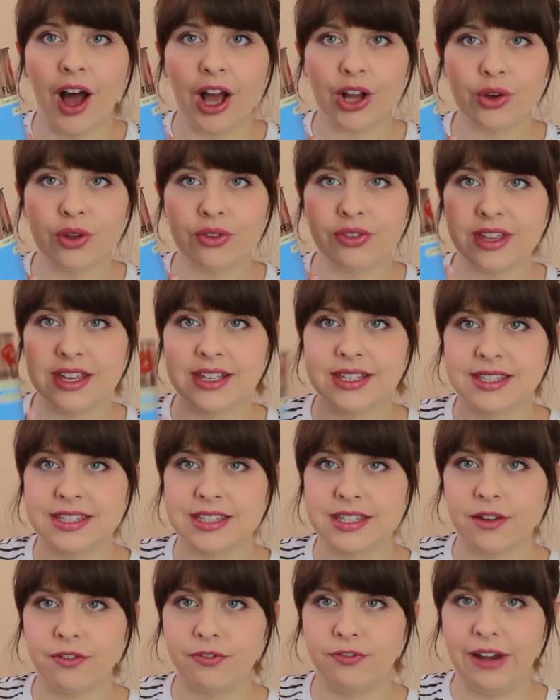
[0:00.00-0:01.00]
I got this
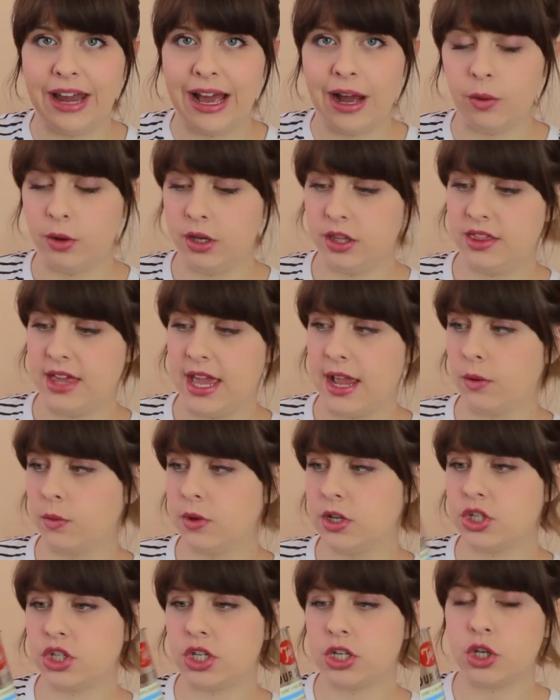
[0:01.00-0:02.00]
flour thing,
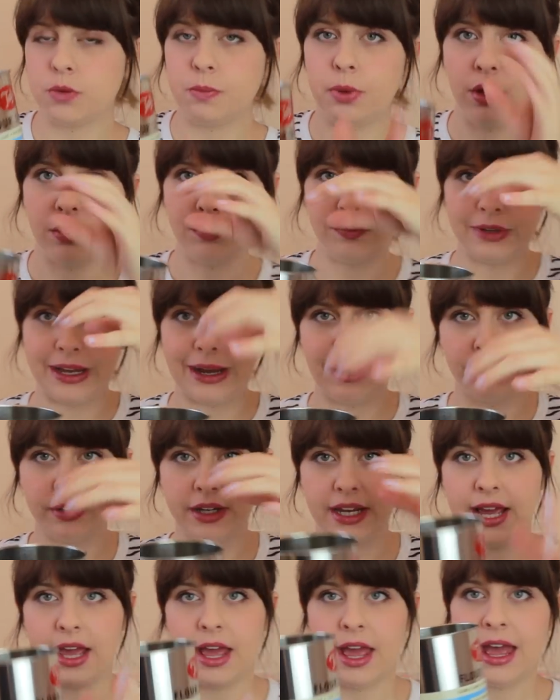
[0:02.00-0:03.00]
which you put flour
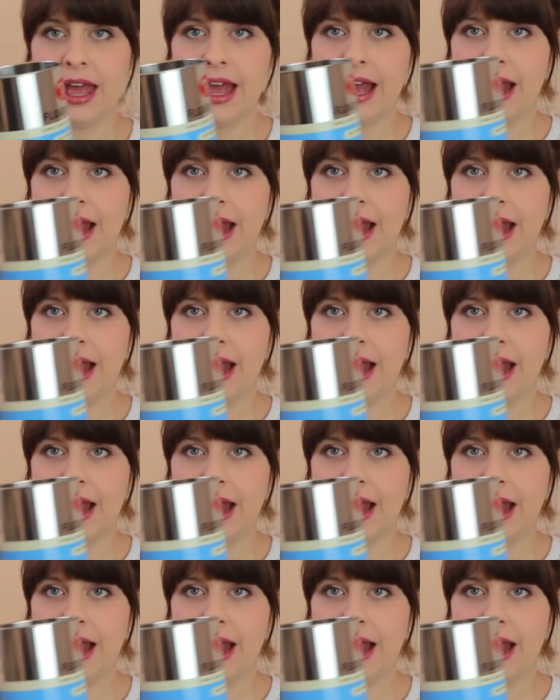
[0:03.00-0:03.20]
in it,